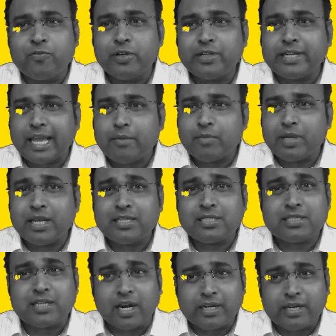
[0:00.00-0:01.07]
timer has
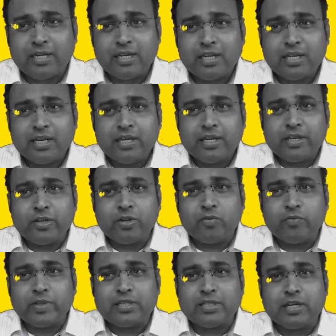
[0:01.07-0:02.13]
started,
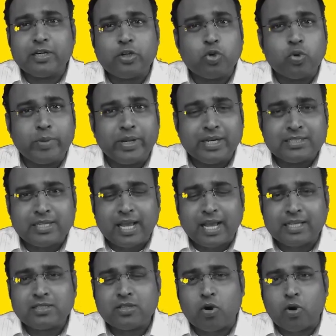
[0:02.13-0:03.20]
with 2 minutes
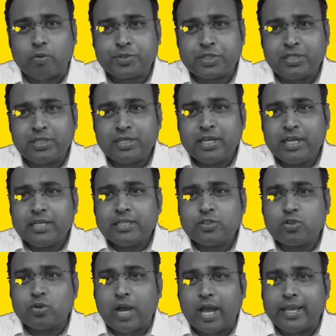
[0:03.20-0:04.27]
as the option.
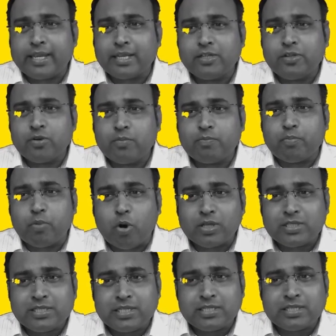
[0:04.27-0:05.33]
So I can,
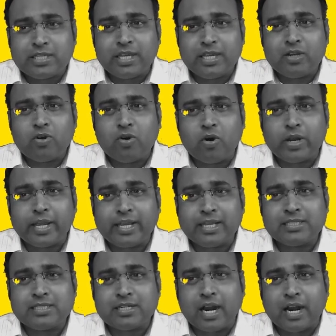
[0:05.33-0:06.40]
pause this thing or I can
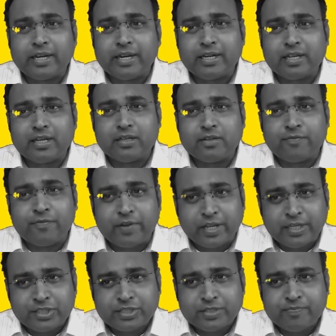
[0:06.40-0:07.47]
start it
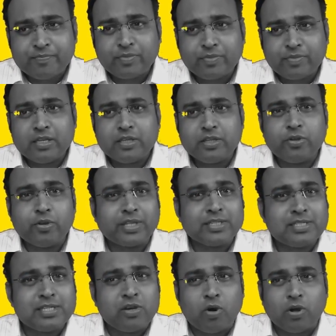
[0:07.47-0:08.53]
fresh. You can
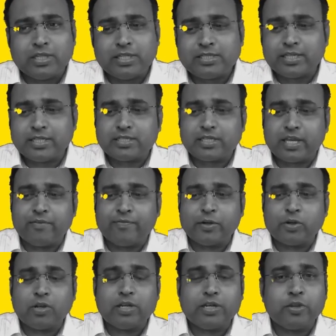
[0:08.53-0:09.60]
see all these things. If at
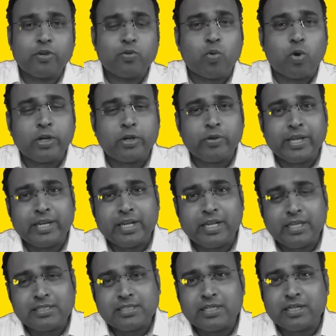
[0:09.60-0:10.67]
all you want to
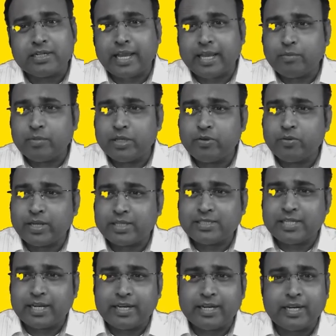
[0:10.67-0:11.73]
increase the timer, you can
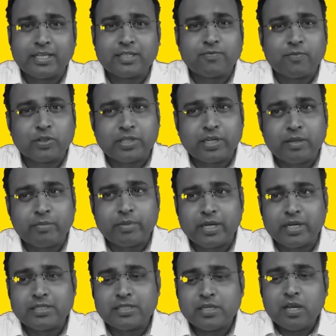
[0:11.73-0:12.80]
set it as for 3
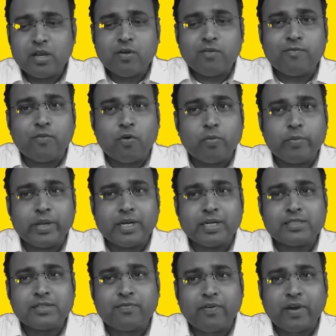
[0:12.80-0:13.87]
minutes, 4
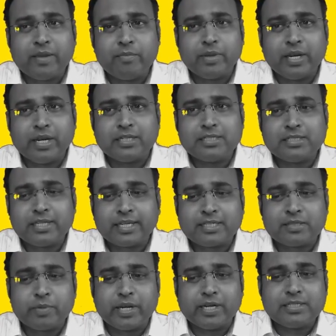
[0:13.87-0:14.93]
minutes, 5 minutes,
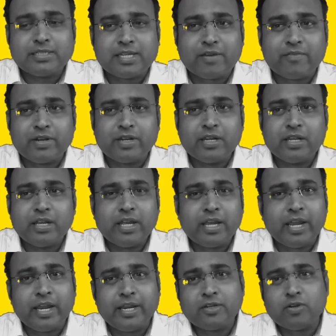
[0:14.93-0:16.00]
6 minutes, 7,
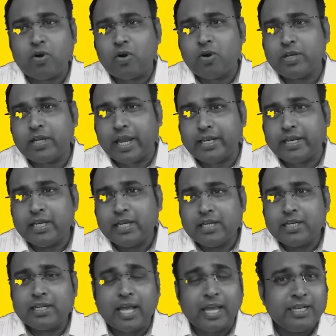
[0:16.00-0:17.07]
8 or 9.
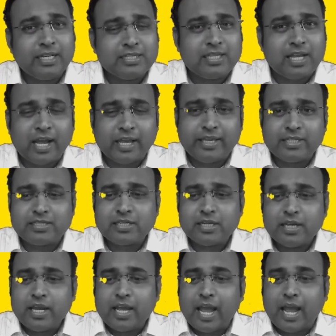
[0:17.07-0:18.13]
9 is the highest,
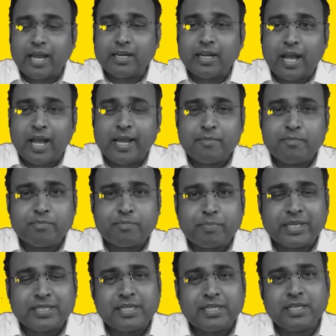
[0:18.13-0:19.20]
and I am
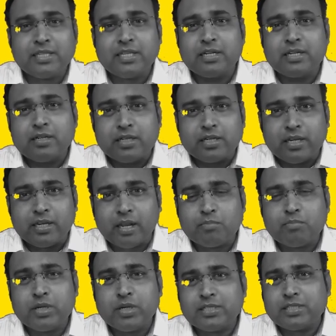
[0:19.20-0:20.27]
pressing the
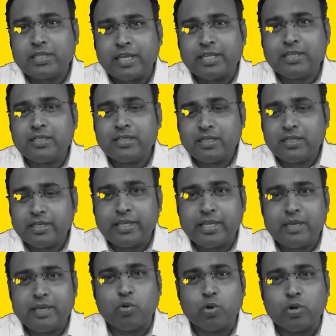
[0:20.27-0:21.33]
numbers in the
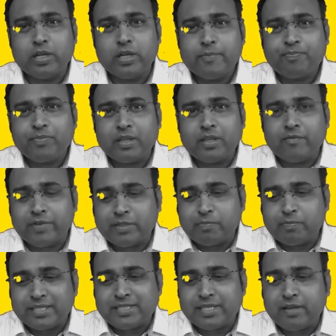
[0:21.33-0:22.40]
keyboard. With
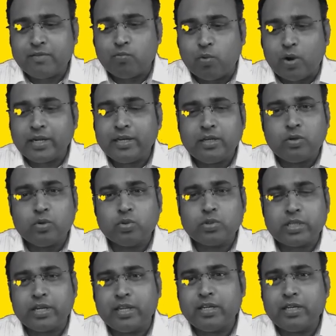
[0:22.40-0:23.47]
pressing 1, 2,
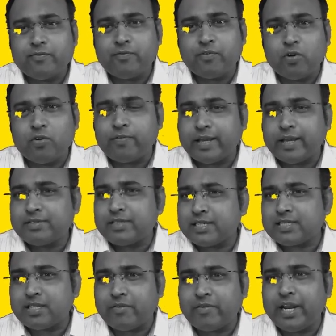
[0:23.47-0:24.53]
3, 4, 5,
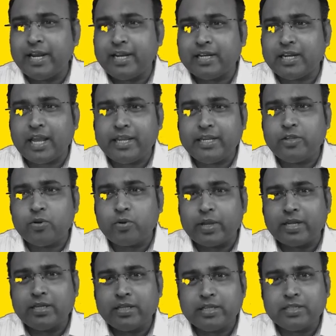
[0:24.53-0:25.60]
6, 7, 8, 9, you
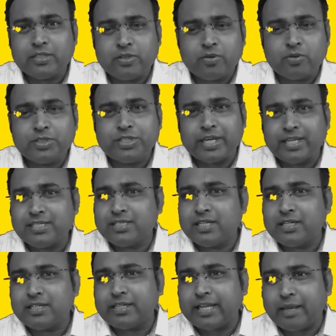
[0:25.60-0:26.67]
can, change
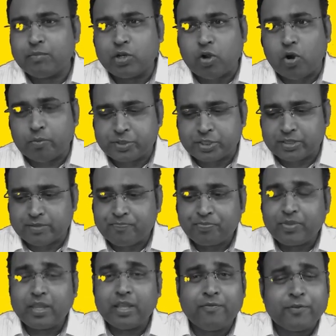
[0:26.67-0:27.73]
the timer option.
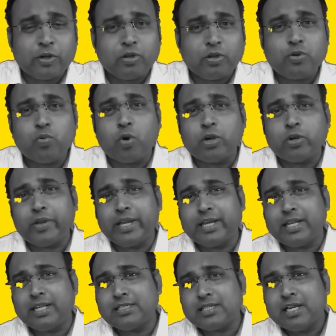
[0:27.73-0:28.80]
If at all you want to
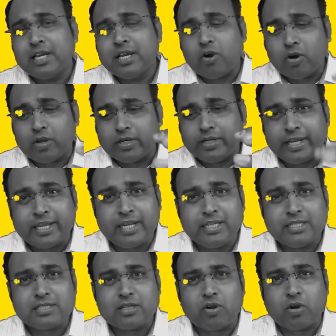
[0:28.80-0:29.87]
increase or
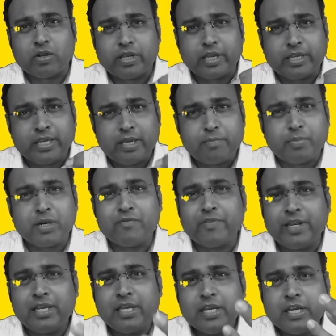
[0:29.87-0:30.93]
decrease or keep a
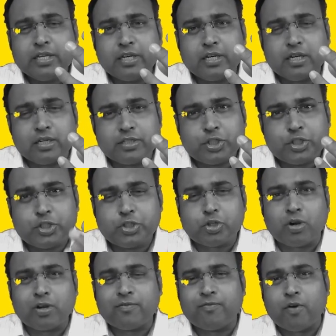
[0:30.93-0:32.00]
very
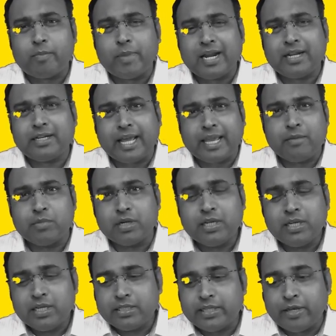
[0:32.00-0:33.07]
short format
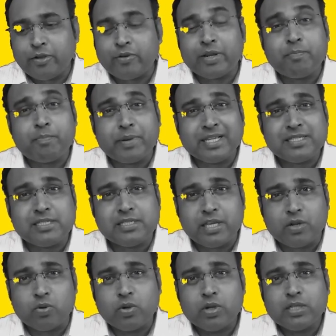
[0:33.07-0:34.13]
timer, then you can press
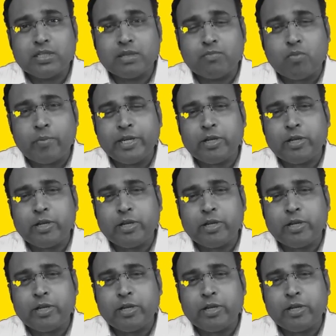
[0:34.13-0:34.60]
0. The moment you